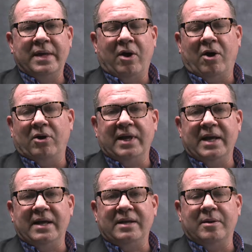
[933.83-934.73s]
all
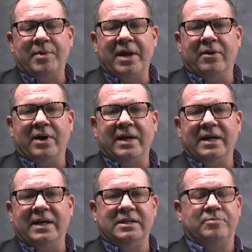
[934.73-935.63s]
they end up
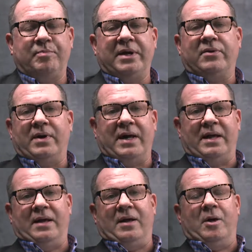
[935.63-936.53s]
hearing is
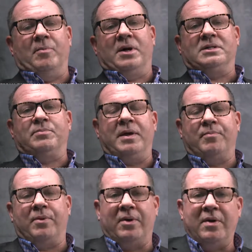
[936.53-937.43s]
bickering amongst
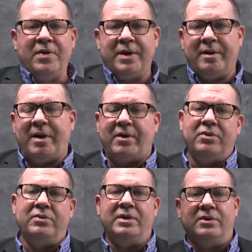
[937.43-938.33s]
people about
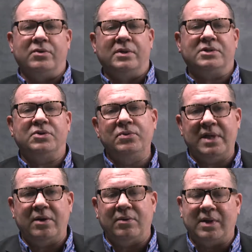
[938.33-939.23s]
who to endorse, who
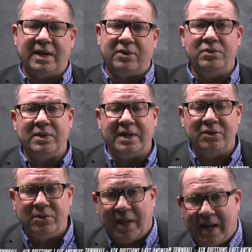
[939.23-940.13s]
they don't like, who they
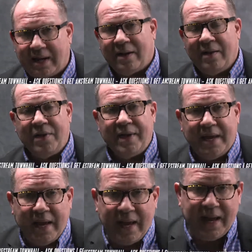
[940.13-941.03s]
do like,
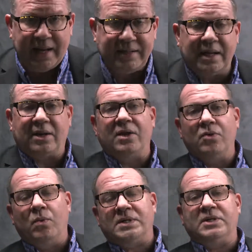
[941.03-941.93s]
and telling
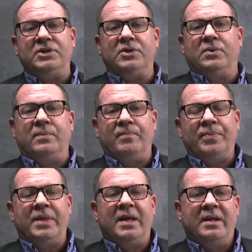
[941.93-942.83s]
you what to do.
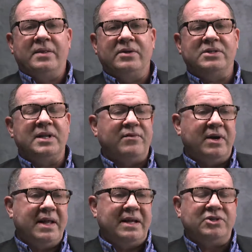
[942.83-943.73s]
There's never
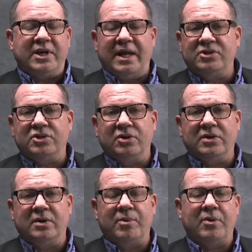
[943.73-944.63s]
any educational
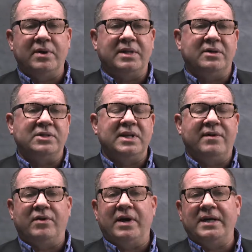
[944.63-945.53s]
component. There's
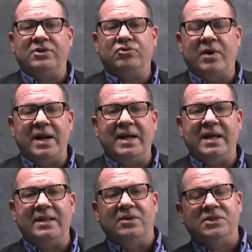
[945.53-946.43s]
never any
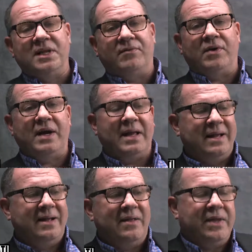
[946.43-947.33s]
training. There's never any
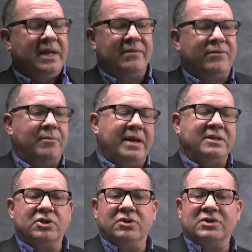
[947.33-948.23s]

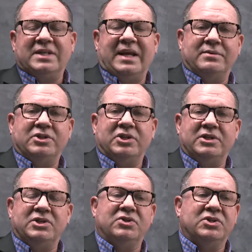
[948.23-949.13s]
informational
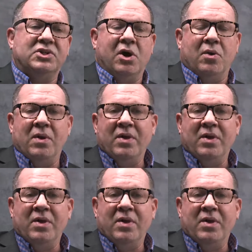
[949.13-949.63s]
sessions. There's no